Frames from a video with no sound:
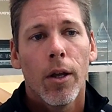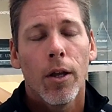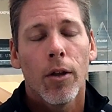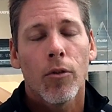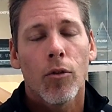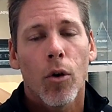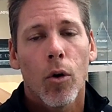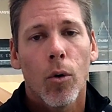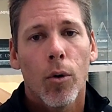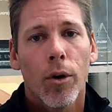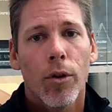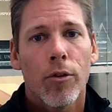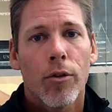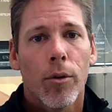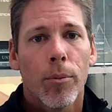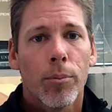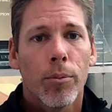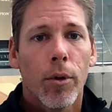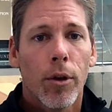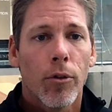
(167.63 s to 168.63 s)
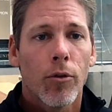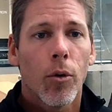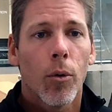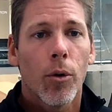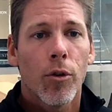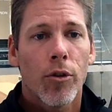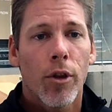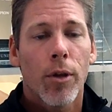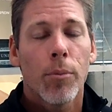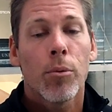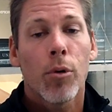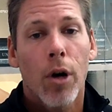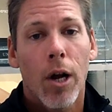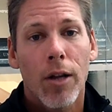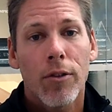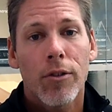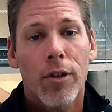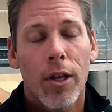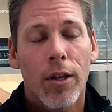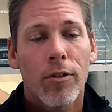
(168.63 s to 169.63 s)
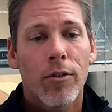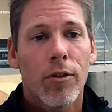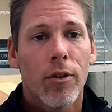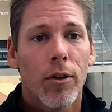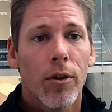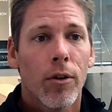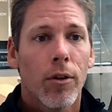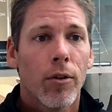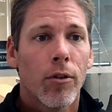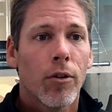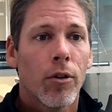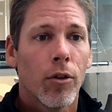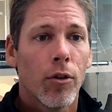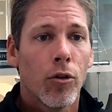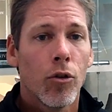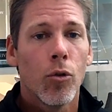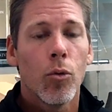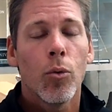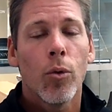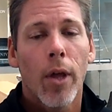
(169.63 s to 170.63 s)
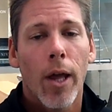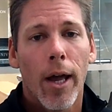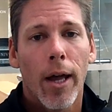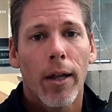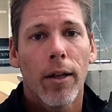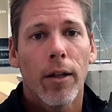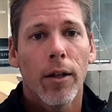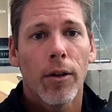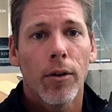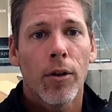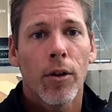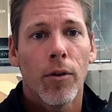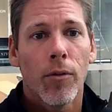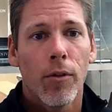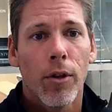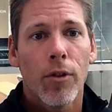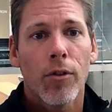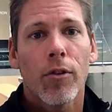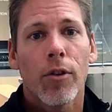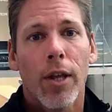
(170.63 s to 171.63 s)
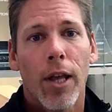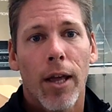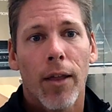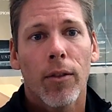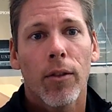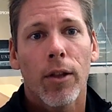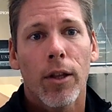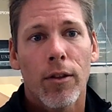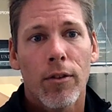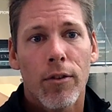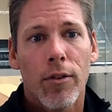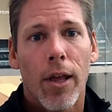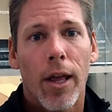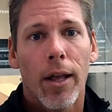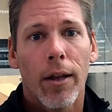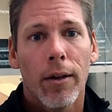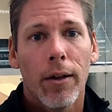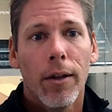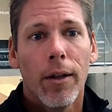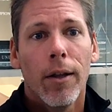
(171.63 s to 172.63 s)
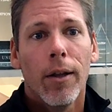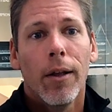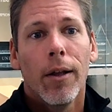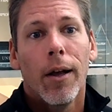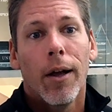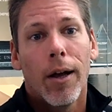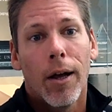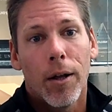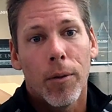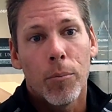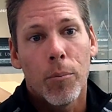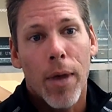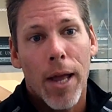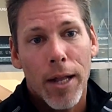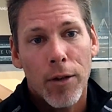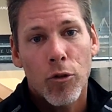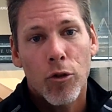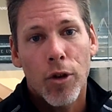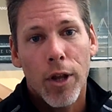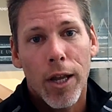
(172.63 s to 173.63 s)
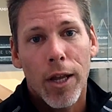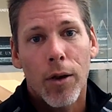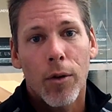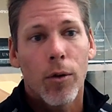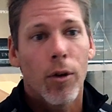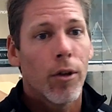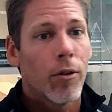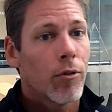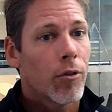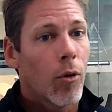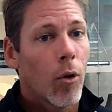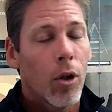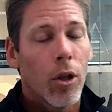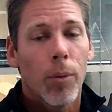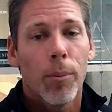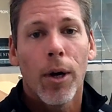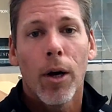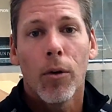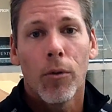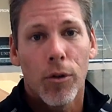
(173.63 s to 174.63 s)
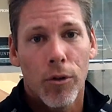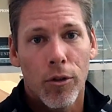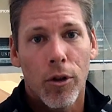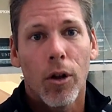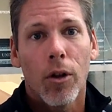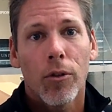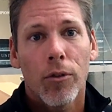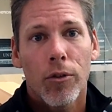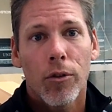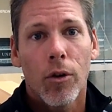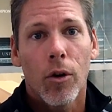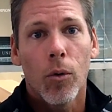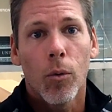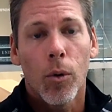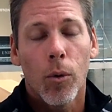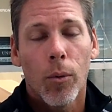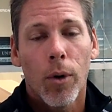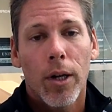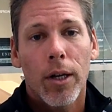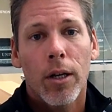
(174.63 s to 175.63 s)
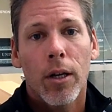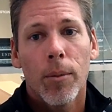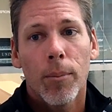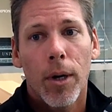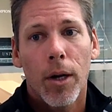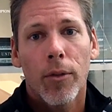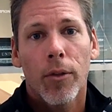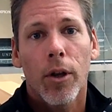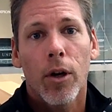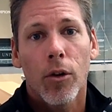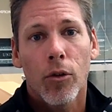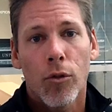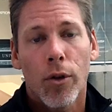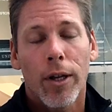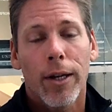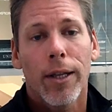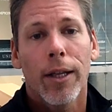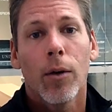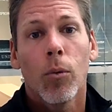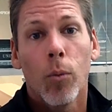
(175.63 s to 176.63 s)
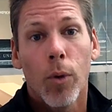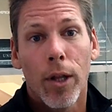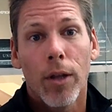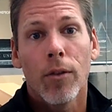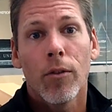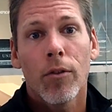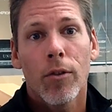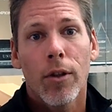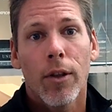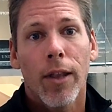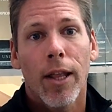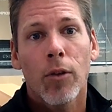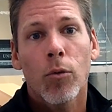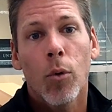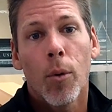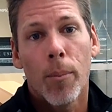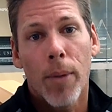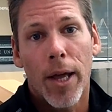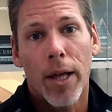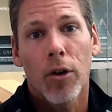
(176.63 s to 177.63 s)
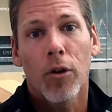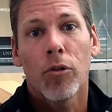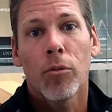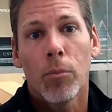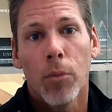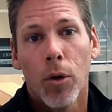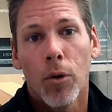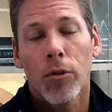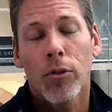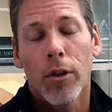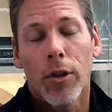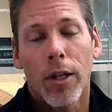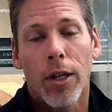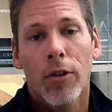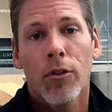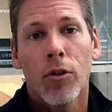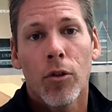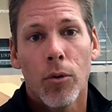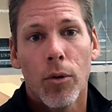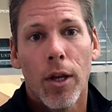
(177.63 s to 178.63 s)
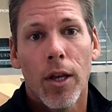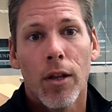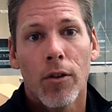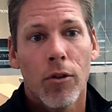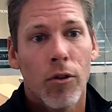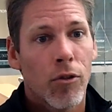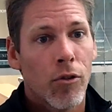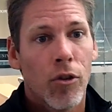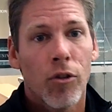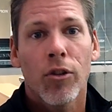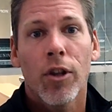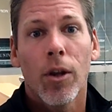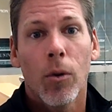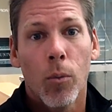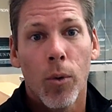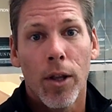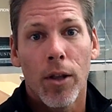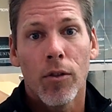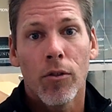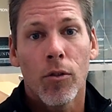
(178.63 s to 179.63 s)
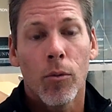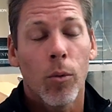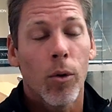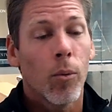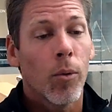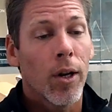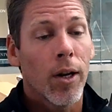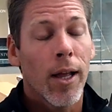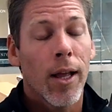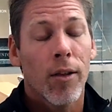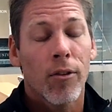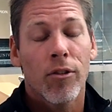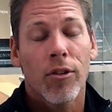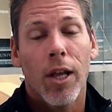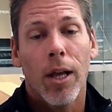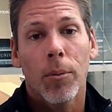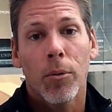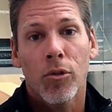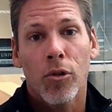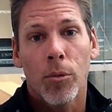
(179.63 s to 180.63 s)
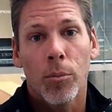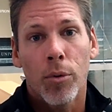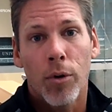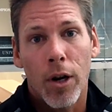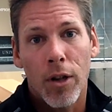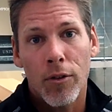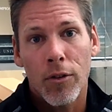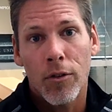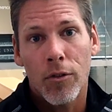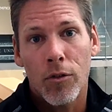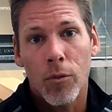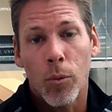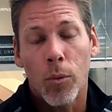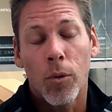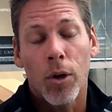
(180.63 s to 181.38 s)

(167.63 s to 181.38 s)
it's always a process to do that and convince the athletes that on match day, it's all about results. So we want to come out there and try to get wins, and that's what matters most the next 2 days is just get wins. And we want to establish a presence.